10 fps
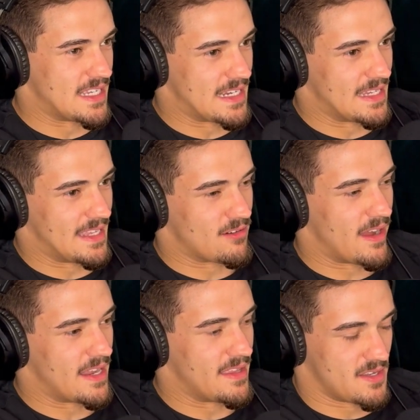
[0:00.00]
I got that
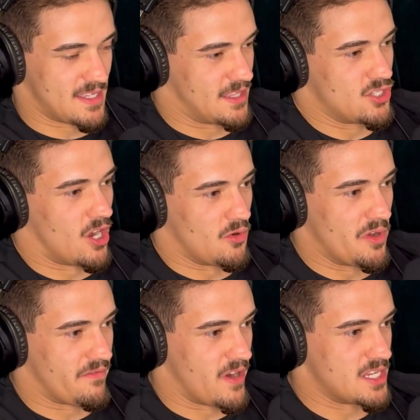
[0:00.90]
right. I think is like the John
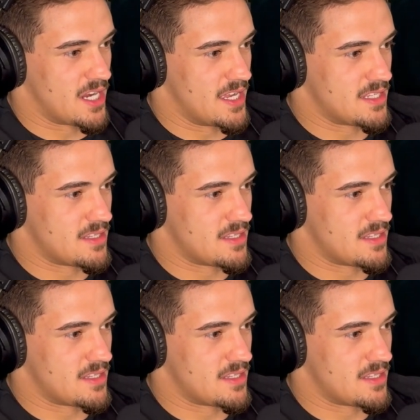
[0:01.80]
Wick franchise.